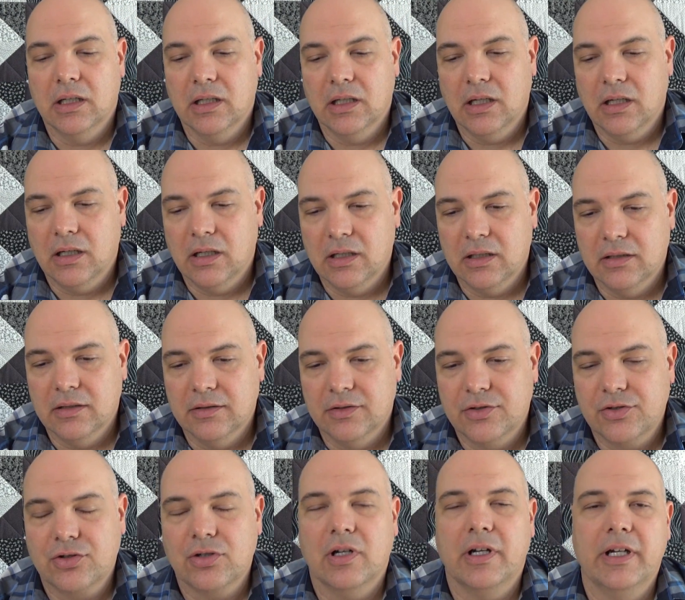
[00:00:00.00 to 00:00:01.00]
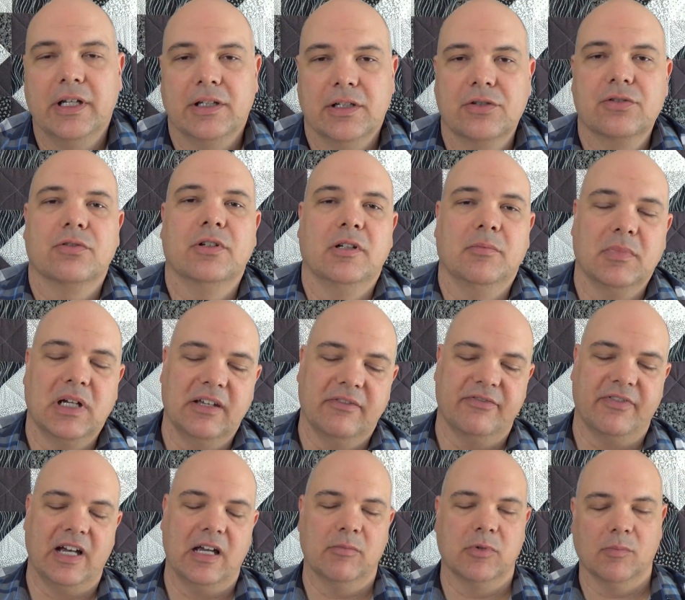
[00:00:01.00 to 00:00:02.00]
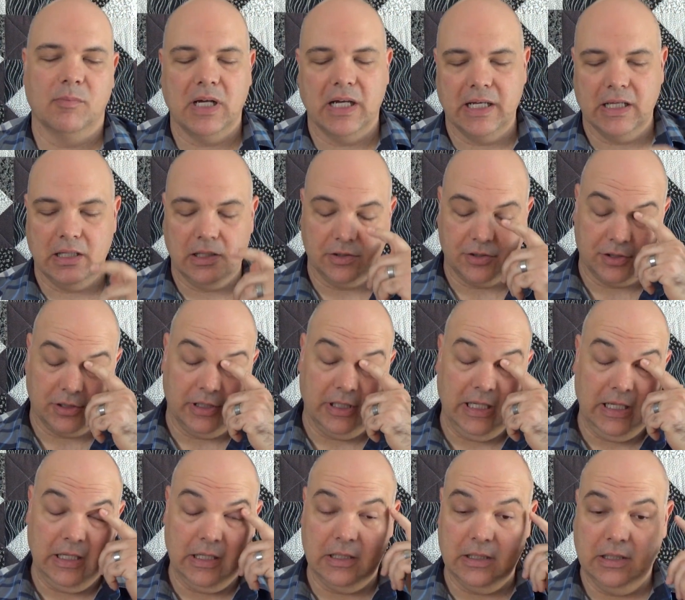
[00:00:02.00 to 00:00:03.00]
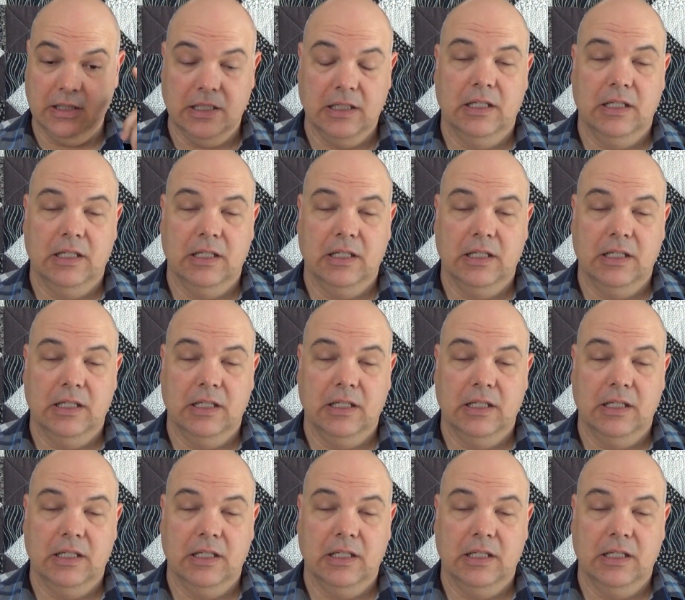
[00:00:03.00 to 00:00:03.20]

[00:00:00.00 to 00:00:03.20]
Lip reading: on trying to treat my fibromyalgia, and